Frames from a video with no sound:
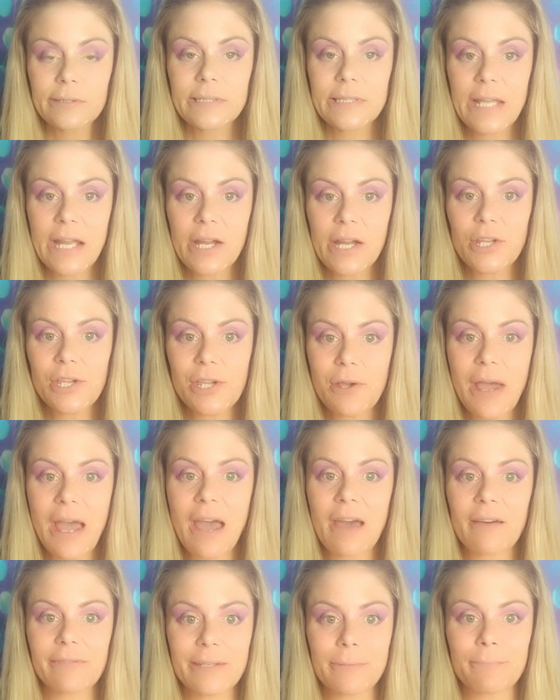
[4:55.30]
there you
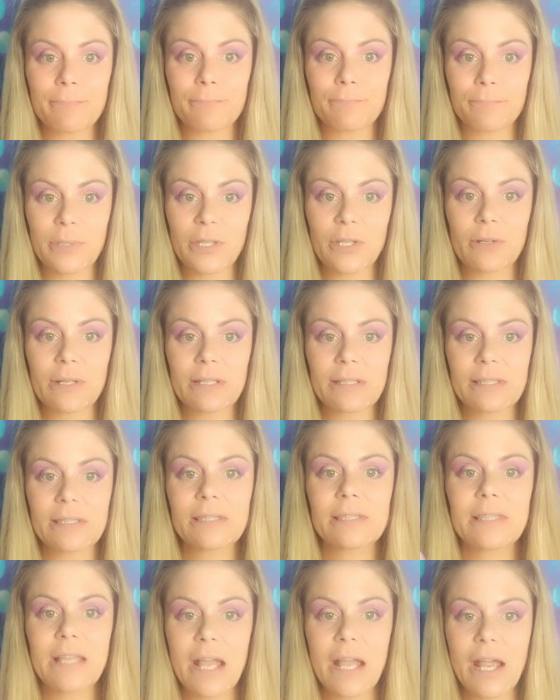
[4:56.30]
have it, beauties.
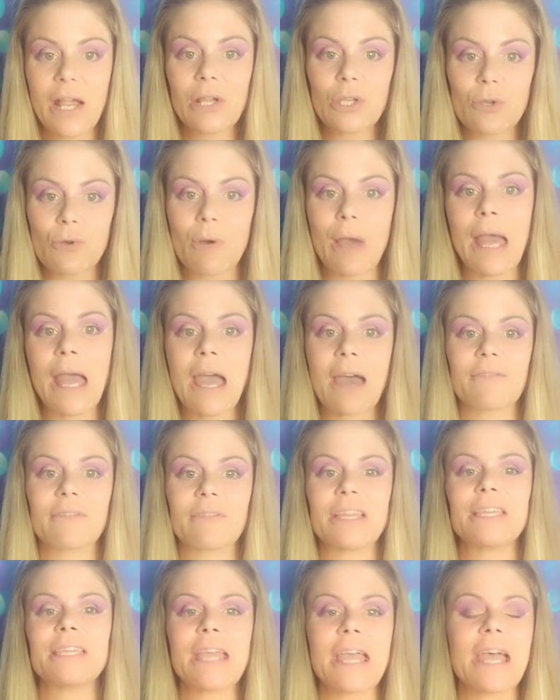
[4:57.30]
There you have
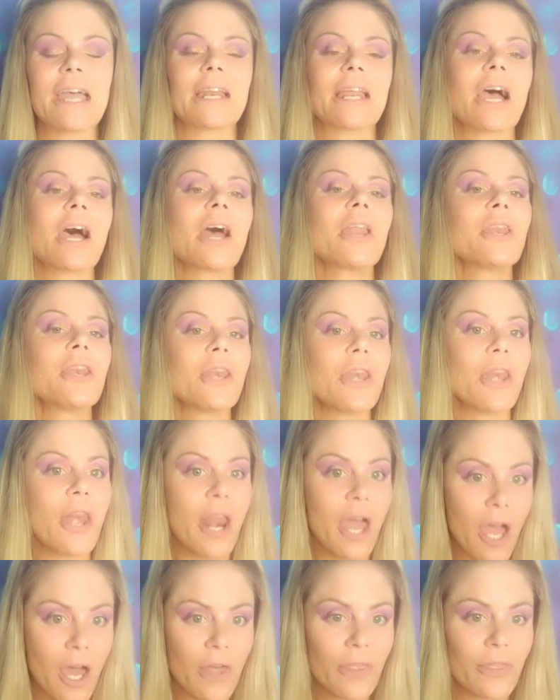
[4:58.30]
it. Yet
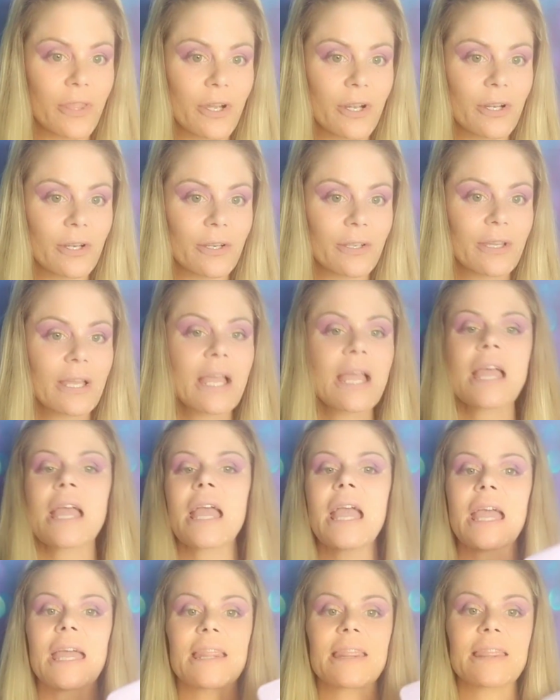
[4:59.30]
another
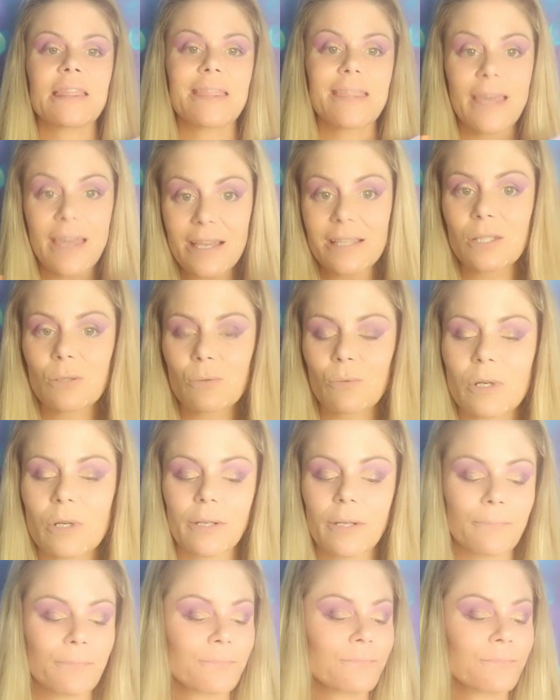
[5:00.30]
And this
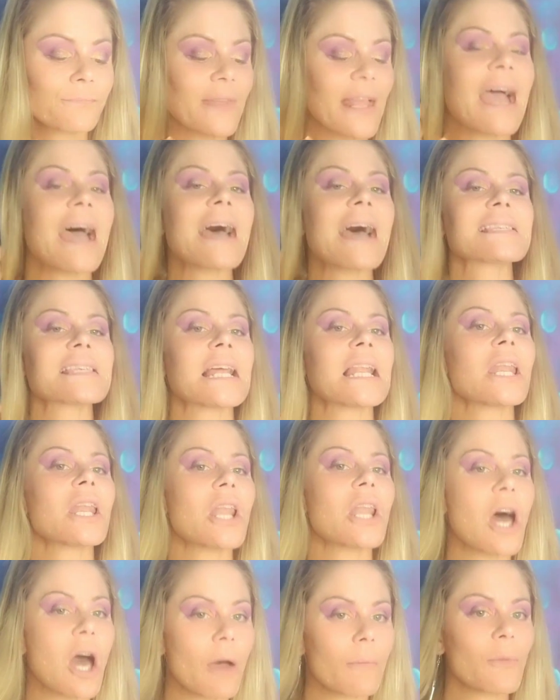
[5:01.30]
one has a
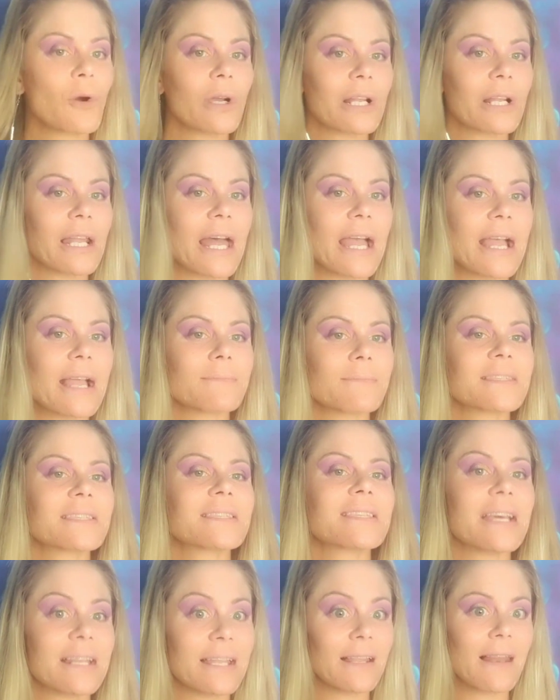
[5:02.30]
lot more claims
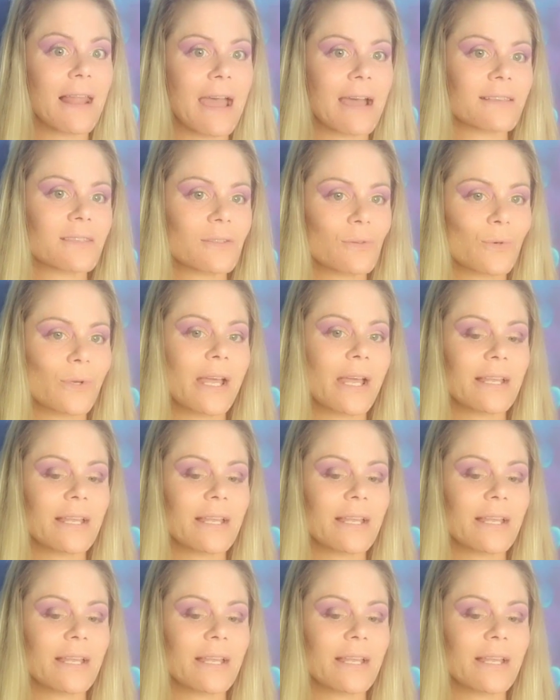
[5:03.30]
than the last one